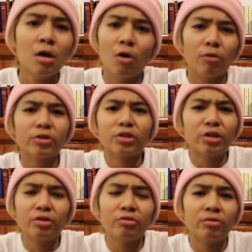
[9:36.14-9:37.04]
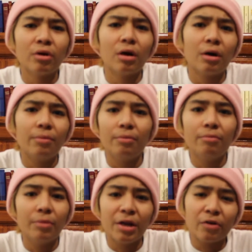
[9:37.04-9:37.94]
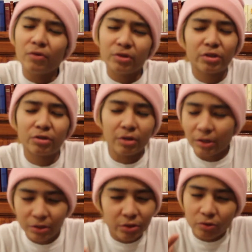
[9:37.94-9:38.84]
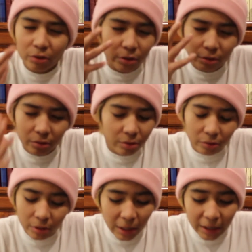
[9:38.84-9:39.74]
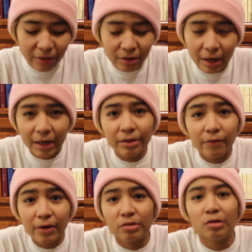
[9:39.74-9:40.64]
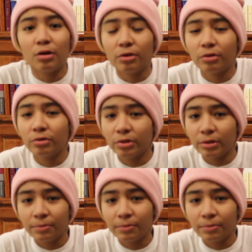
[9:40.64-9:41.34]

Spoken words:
we're just going to do it. Anyway, just like screw it, you know, screw it. I got the vaccine on Thursday,